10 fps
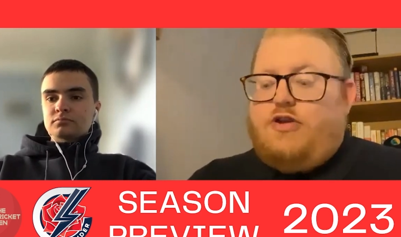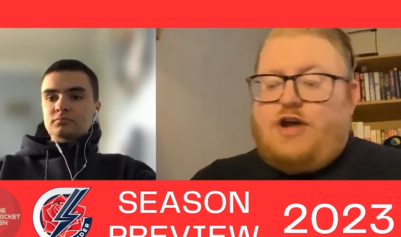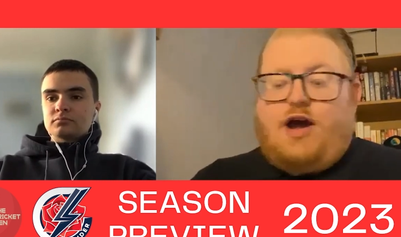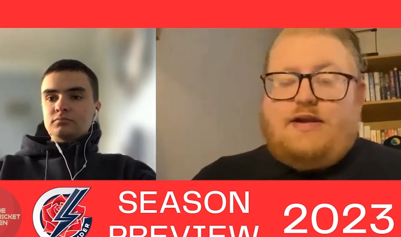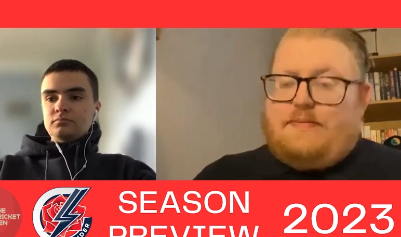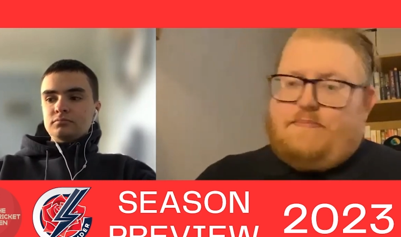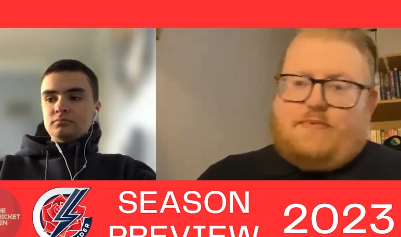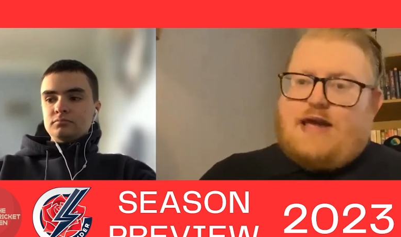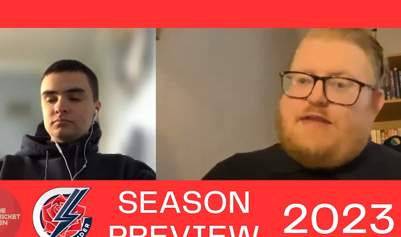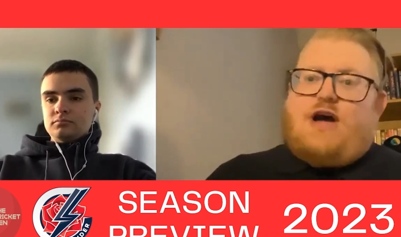Speaker 1: know,
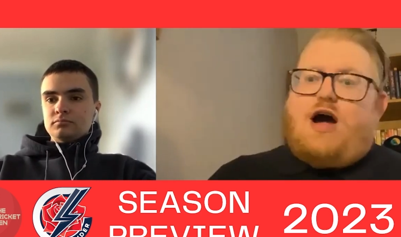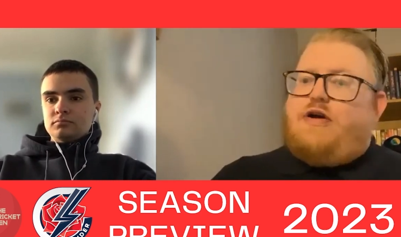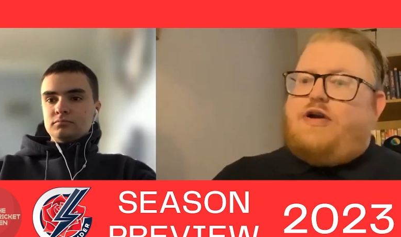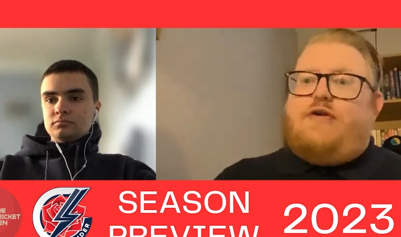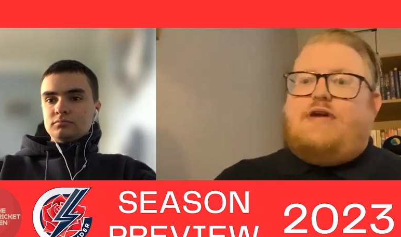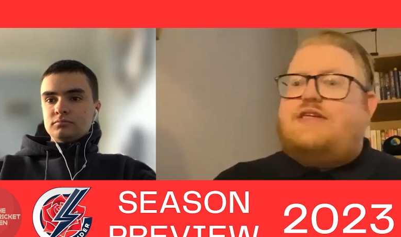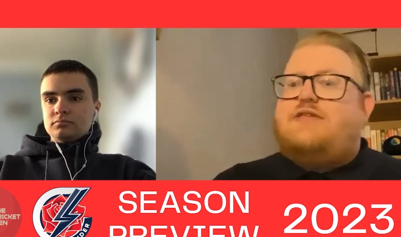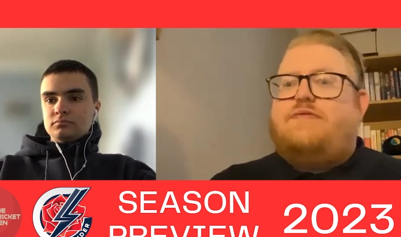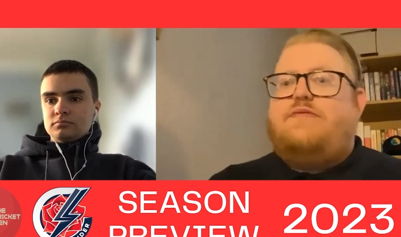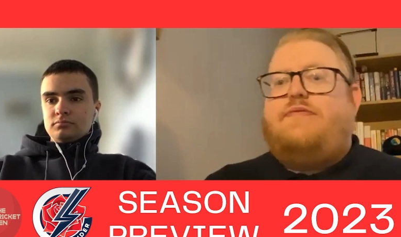getting Tara
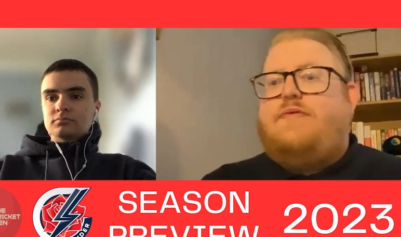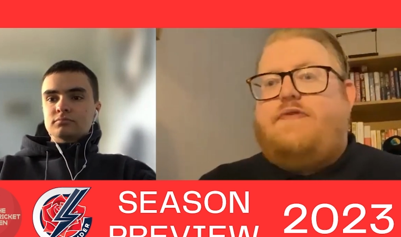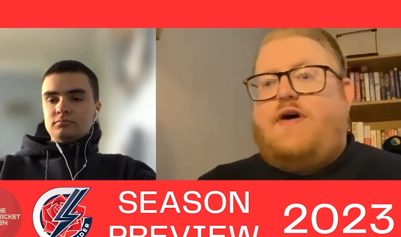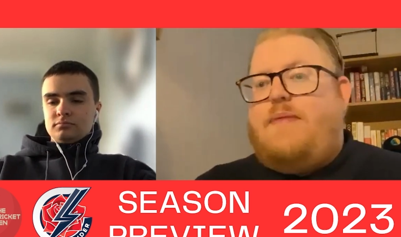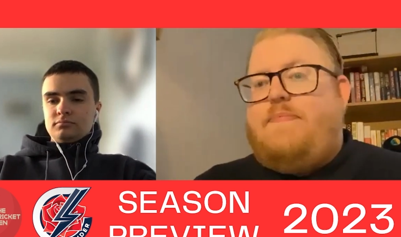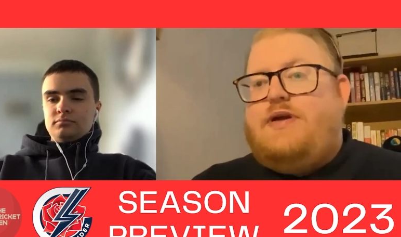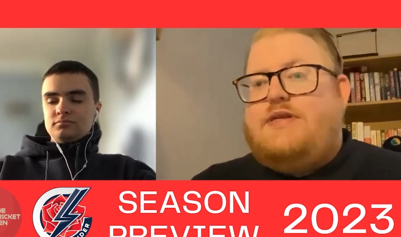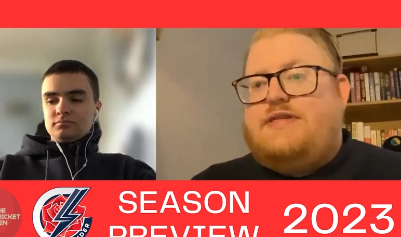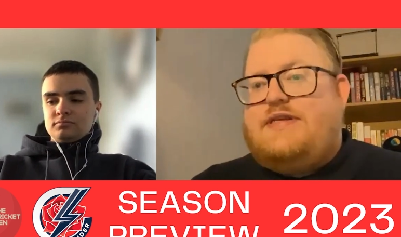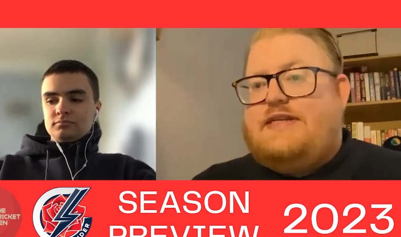Norris from the
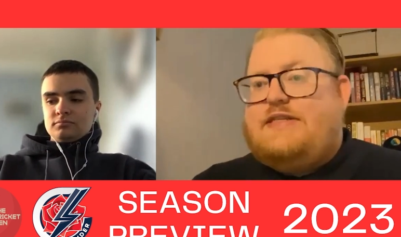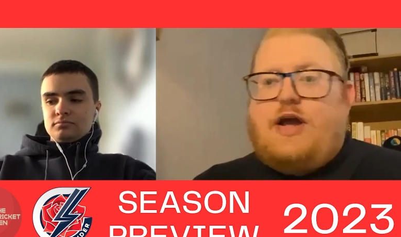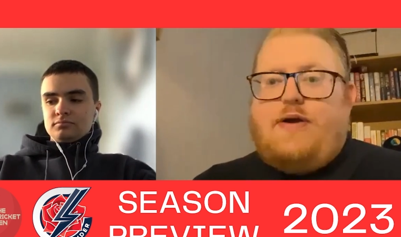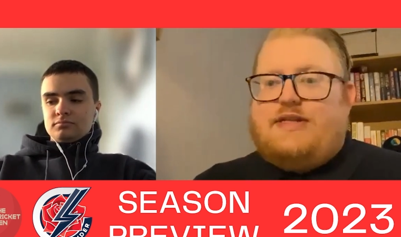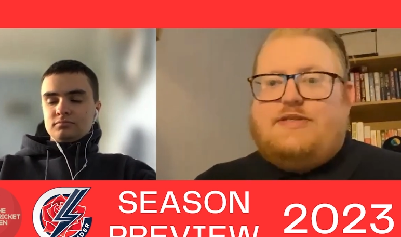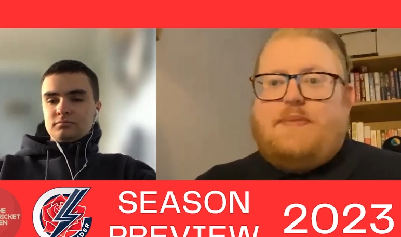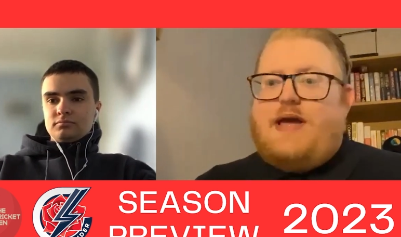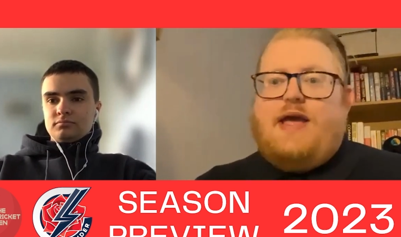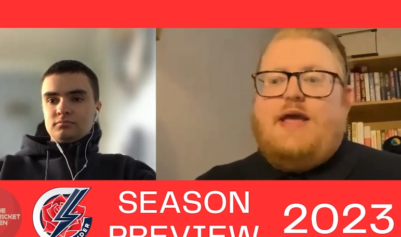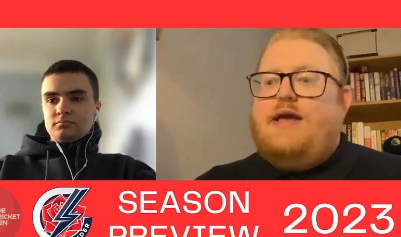Vipers is going to
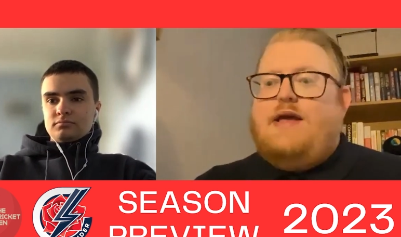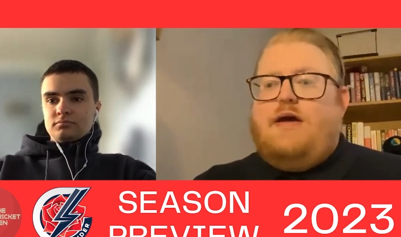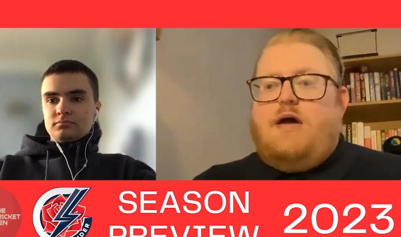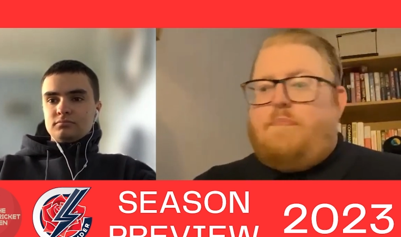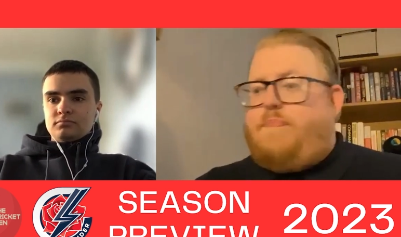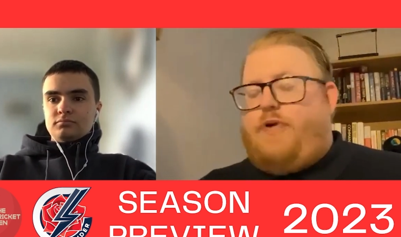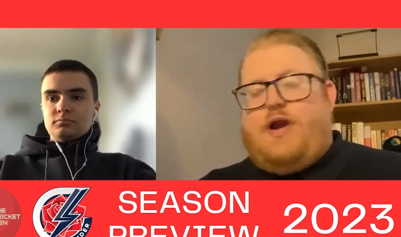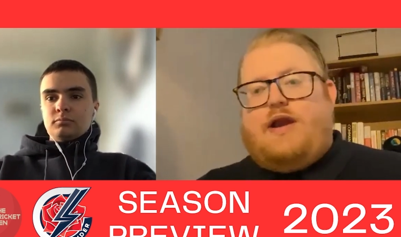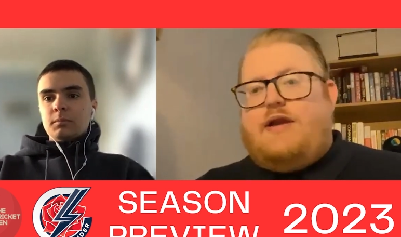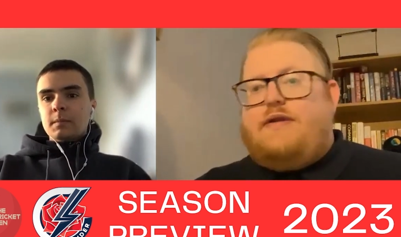be
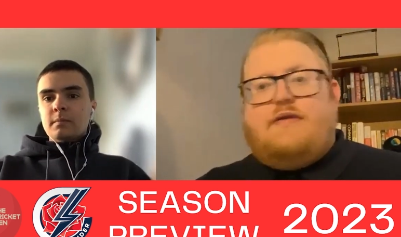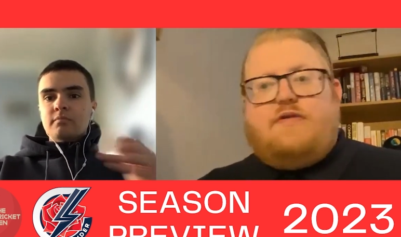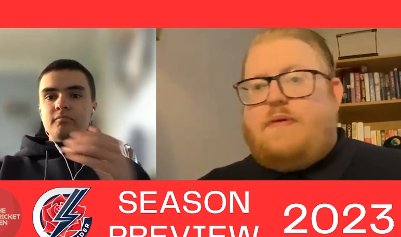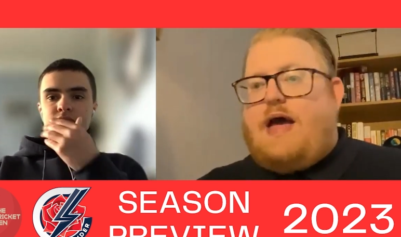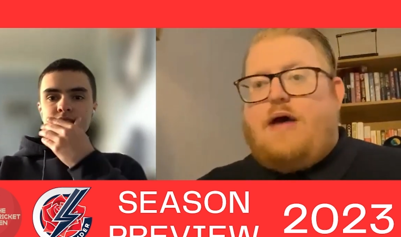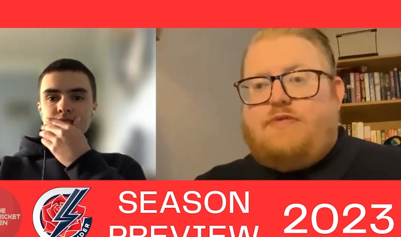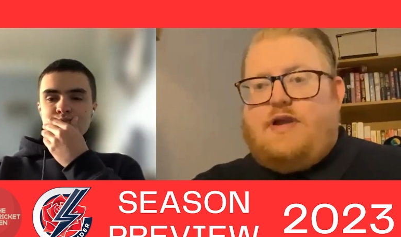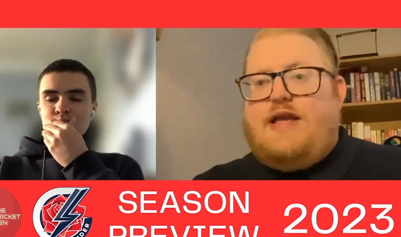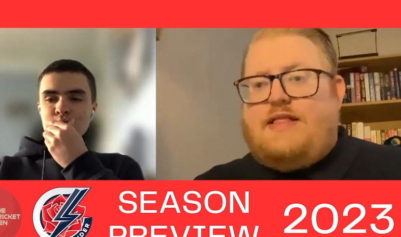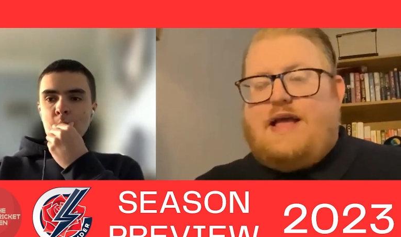brilliant to help to
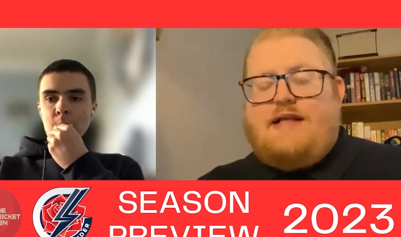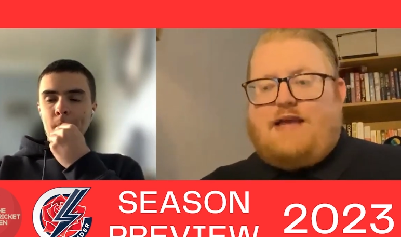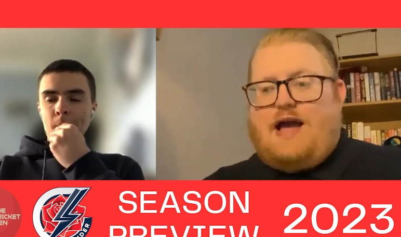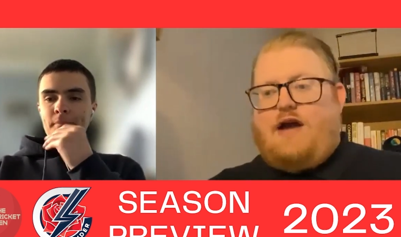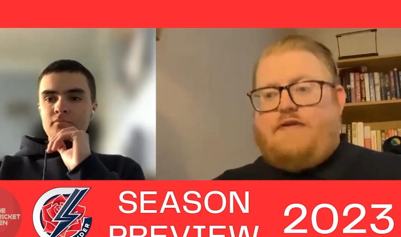lead that attack.